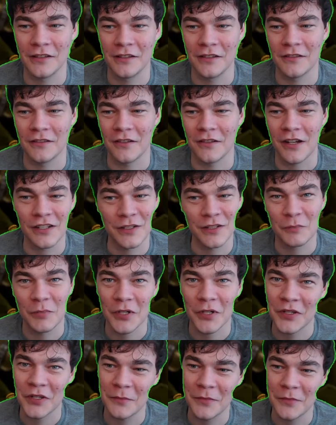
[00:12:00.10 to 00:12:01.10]
I just
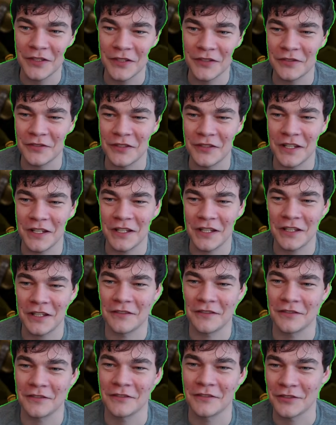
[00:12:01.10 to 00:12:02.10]
bought them yesterday
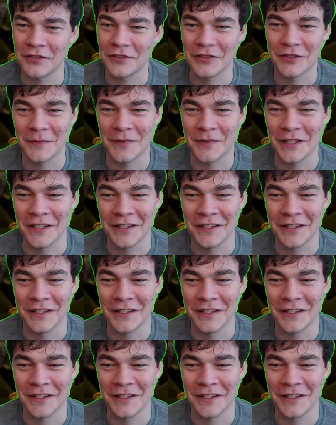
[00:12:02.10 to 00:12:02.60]
or something.